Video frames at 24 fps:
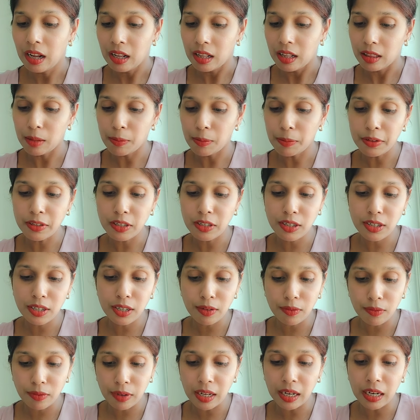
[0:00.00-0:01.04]
The
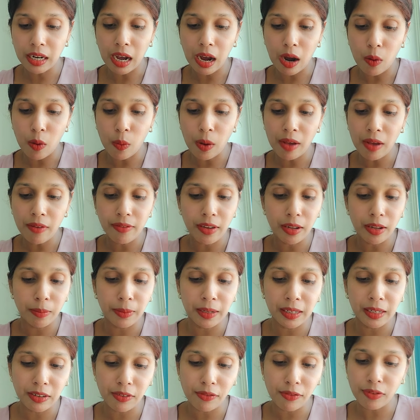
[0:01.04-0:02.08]
position will, however, be
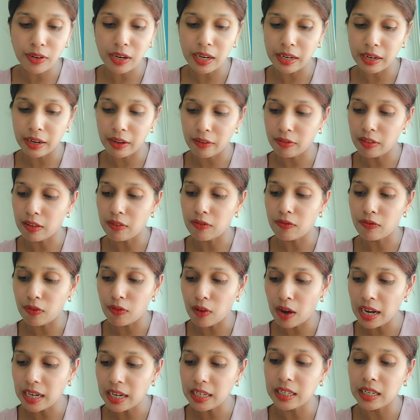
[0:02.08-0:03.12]
different if the
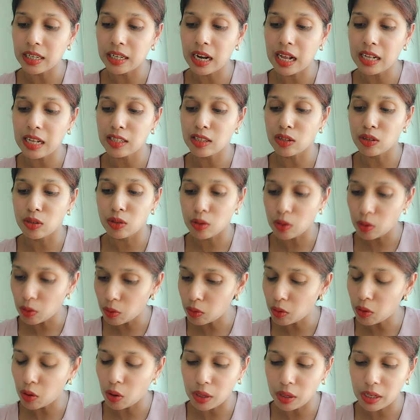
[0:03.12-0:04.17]
finder has no
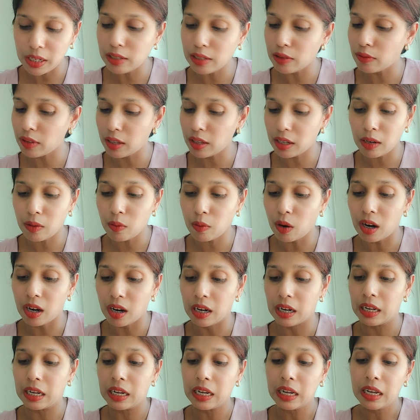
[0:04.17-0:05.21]
knowledge of the reward.